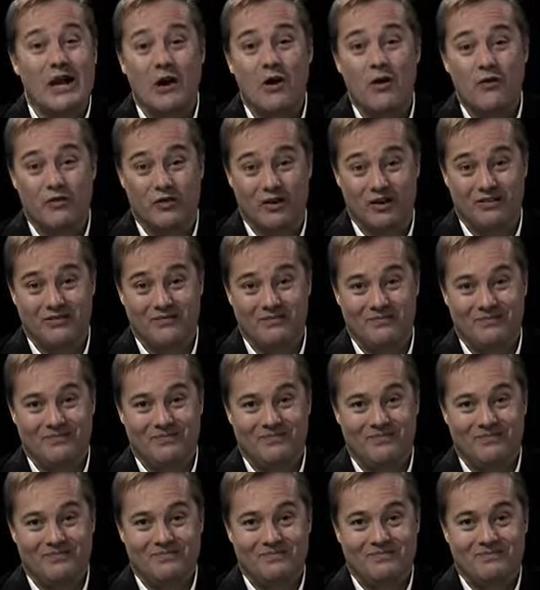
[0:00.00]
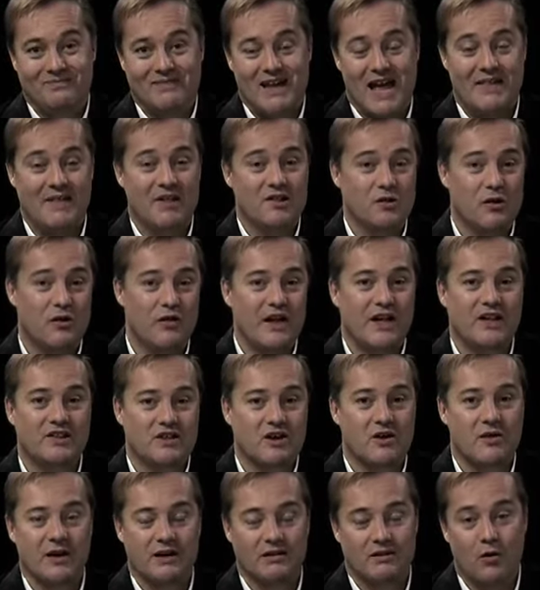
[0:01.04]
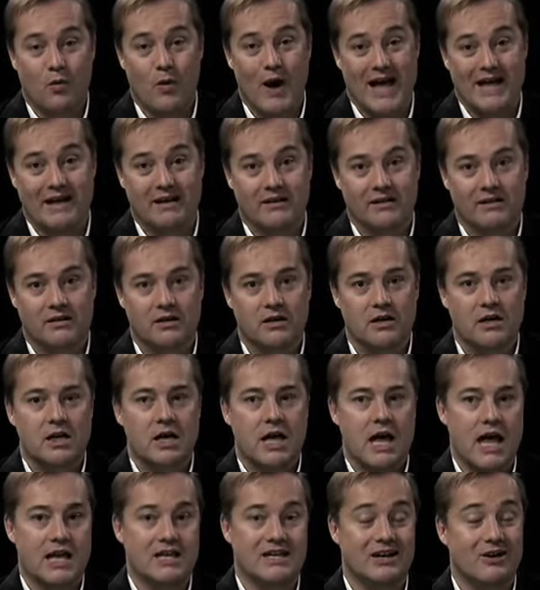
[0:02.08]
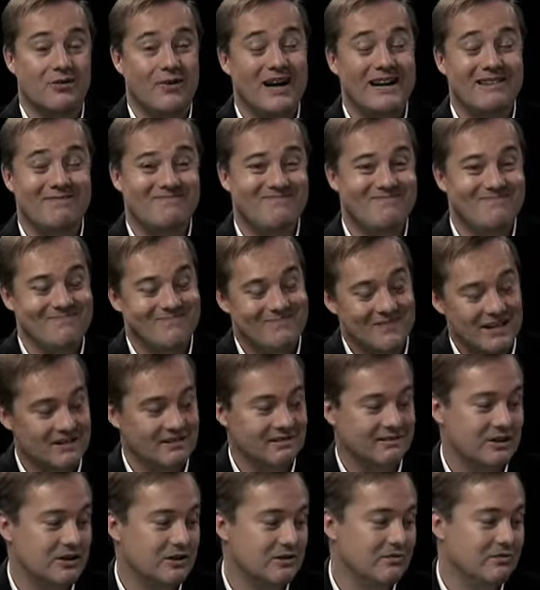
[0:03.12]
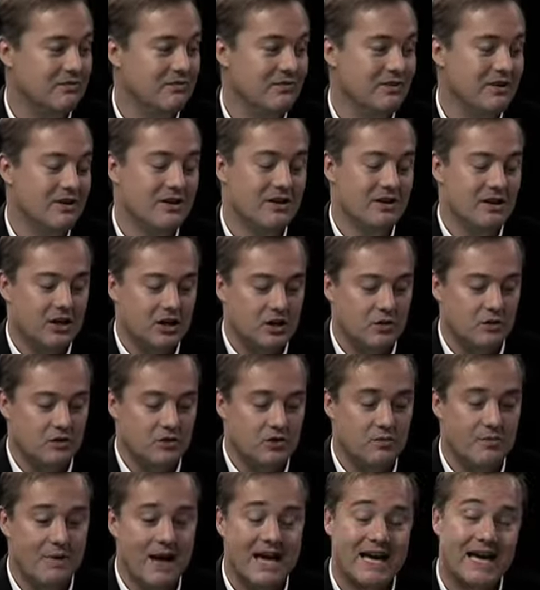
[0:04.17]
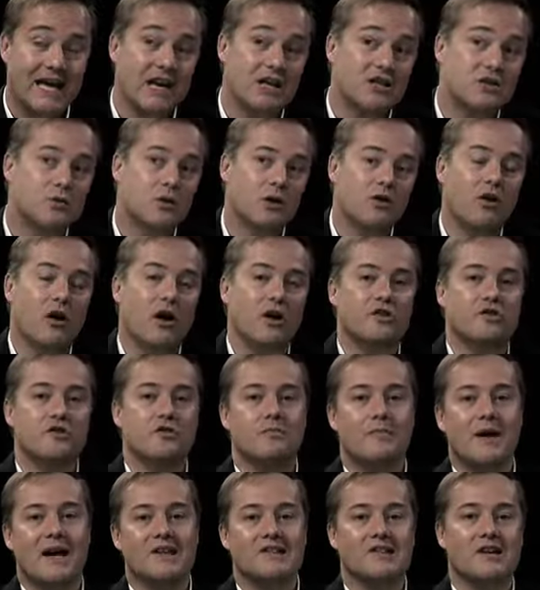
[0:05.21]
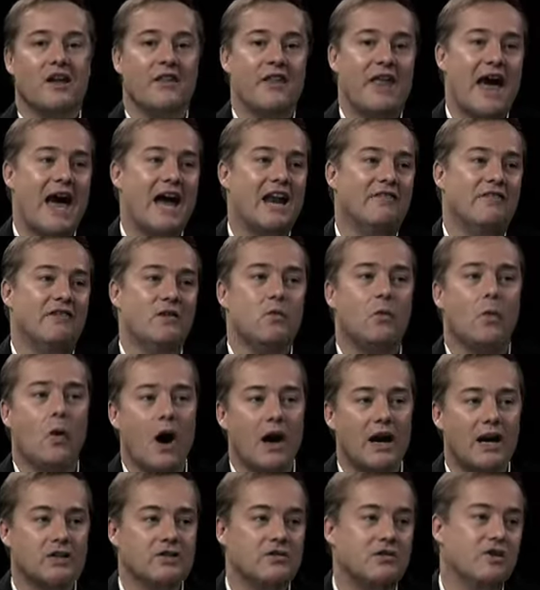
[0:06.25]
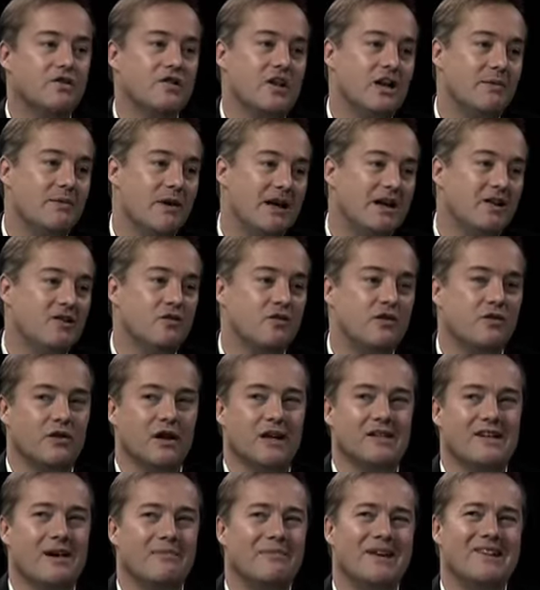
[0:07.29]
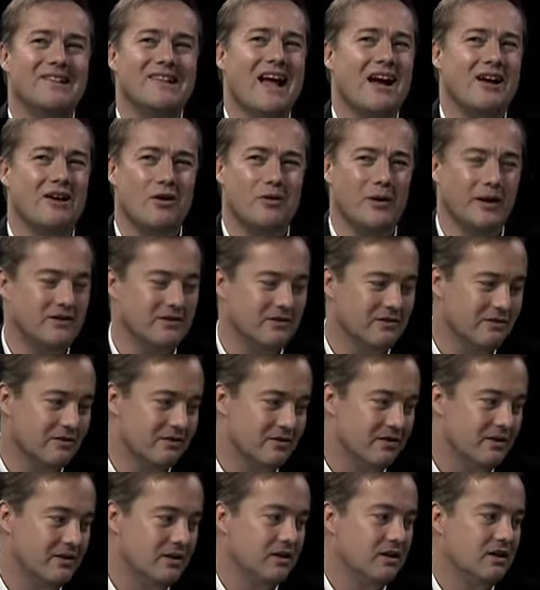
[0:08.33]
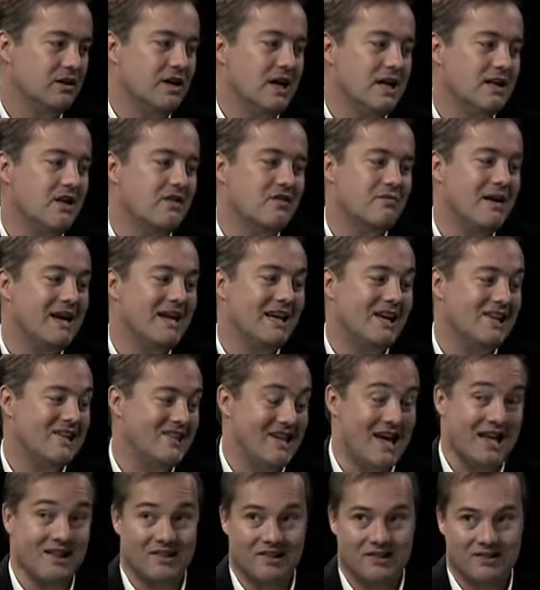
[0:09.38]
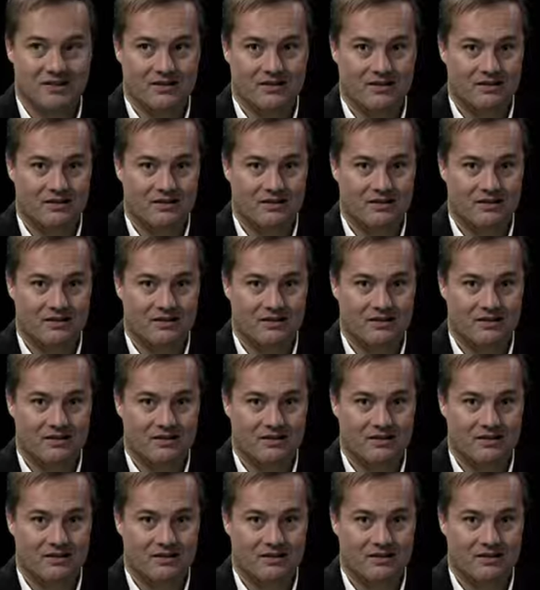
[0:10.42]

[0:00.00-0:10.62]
over. And this whole thing's going away. And you know what? you may get into a lawsuit based on that if he wanted to, because anybody can sue you for any time, but he's not going to. It doesn't make any sense.